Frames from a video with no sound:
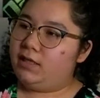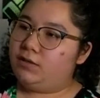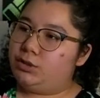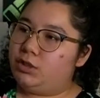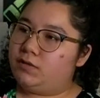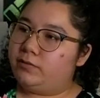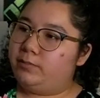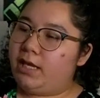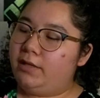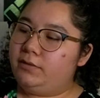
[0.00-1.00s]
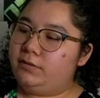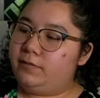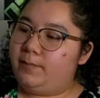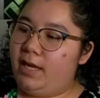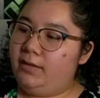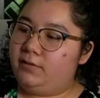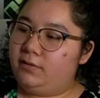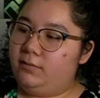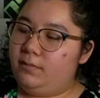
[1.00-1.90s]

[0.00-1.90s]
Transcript: is just splatters of paint